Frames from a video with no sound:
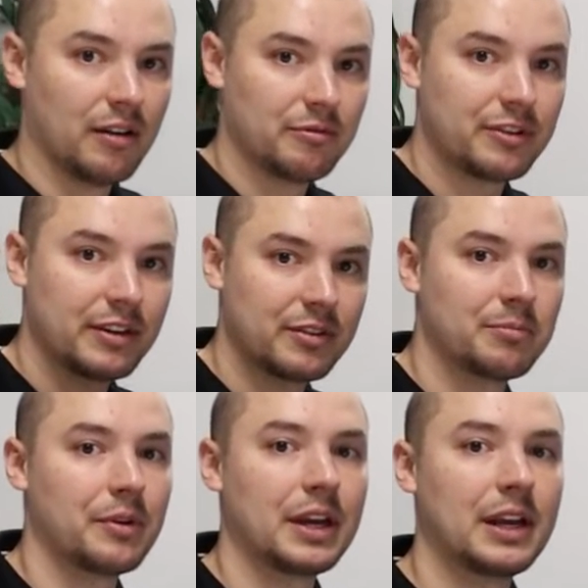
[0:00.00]
free of
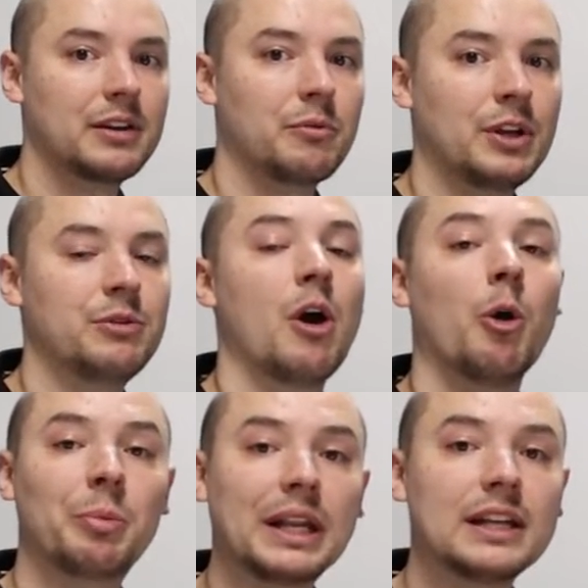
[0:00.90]
debris when you
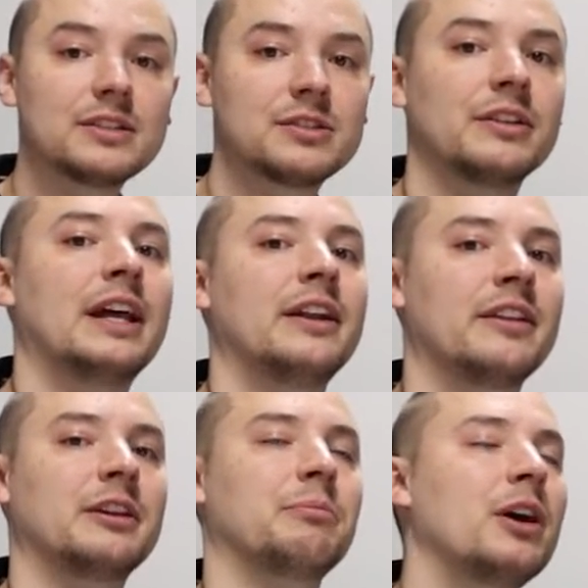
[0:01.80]
open it so that
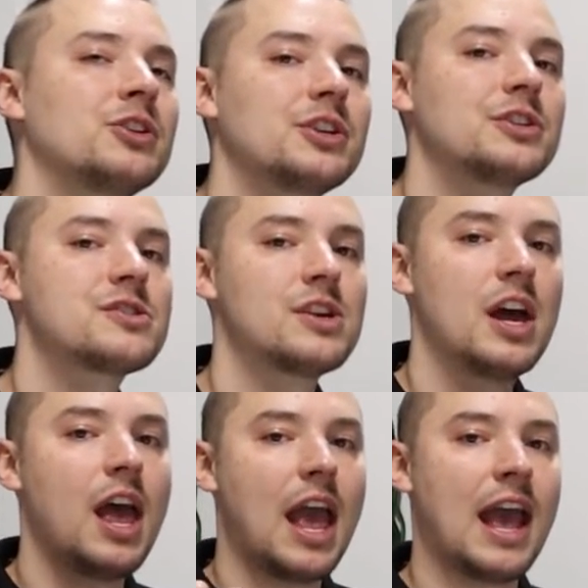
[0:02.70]
nothing punctures,
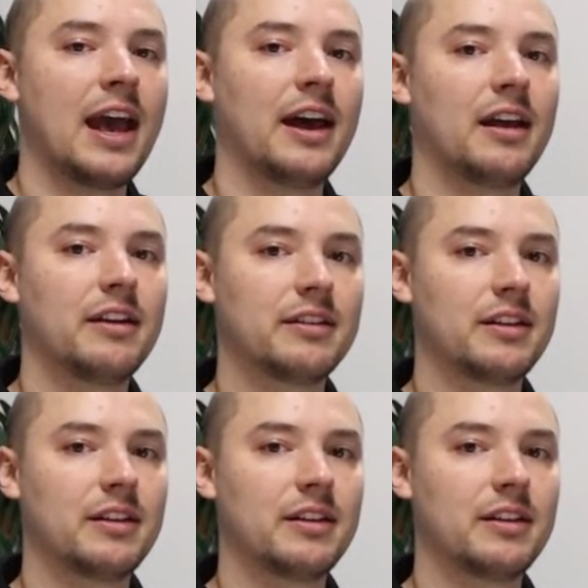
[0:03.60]
and